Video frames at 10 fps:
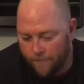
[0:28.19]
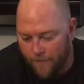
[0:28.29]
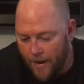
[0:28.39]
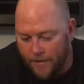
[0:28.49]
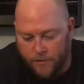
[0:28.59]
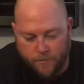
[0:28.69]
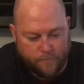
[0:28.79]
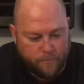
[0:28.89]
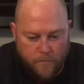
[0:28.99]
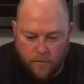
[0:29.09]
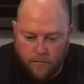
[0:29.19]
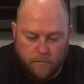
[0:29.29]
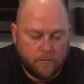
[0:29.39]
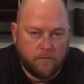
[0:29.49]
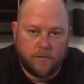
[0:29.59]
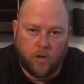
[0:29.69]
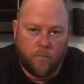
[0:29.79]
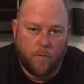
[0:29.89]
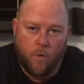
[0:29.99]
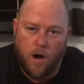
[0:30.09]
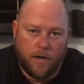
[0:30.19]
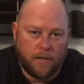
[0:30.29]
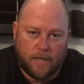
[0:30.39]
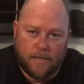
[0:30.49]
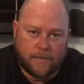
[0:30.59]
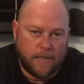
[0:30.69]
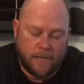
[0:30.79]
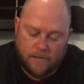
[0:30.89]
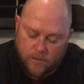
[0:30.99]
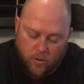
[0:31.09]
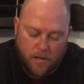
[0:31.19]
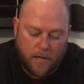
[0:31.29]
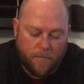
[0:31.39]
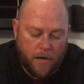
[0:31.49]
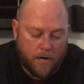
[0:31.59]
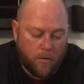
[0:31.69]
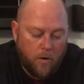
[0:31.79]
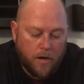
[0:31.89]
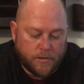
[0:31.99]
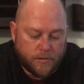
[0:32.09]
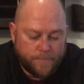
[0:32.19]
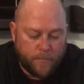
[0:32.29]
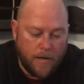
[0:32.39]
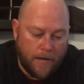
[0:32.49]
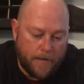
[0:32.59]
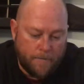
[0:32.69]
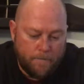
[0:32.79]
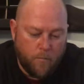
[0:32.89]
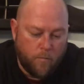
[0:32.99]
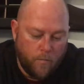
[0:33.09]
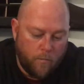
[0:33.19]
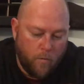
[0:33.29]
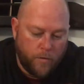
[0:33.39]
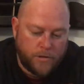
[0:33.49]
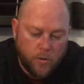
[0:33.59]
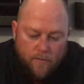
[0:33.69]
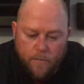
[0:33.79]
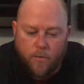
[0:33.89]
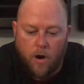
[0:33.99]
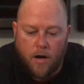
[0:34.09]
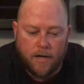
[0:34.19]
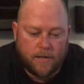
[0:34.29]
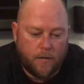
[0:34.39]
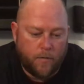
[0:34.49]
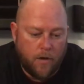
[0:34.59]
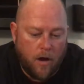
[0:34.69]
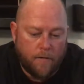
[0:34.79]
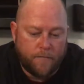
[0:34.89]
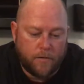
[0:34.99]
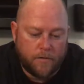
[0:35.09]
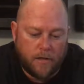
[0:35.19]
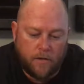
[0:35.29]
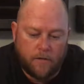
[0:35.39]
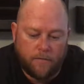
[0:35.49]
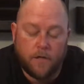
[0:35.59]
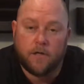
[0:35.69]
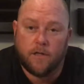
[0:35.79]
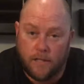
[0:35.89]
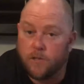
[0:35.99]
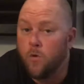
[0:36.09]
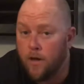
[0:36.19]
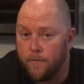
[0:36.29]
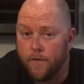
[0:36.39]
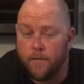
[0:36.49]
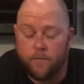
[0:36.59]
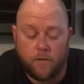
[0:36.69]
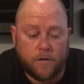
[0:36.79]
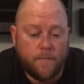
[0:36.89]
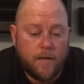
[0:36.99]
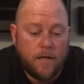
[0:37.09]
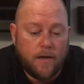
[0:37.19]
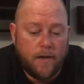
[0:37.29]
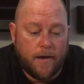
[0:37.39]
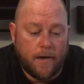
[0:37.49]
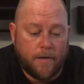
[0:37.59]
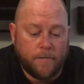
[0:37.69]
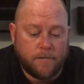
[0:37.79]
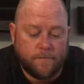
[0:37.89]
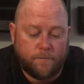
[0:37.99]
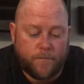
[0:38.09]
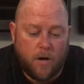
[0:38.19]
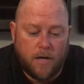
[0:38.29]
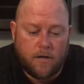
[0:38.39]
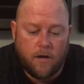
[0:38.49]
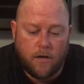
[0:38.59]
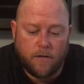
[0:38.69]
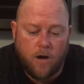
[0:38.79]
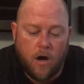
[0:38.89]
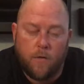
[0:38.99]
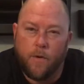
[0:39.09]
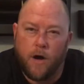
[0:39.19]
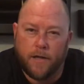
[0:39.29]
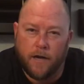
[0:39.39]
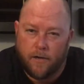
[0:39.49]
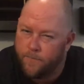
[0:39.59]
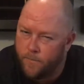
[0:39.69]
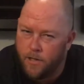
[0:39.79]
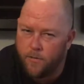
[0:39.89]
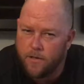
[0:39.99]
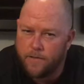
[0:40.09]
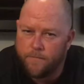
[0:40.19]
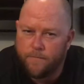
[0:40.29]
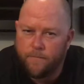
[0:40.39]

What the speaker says: Vacuum, soap and water, like I said, sort of like a bucket wash. We do have a product that we offer that your vehicle does qualify for. It's a product called Auto Bodyguard. Are you familiar with it?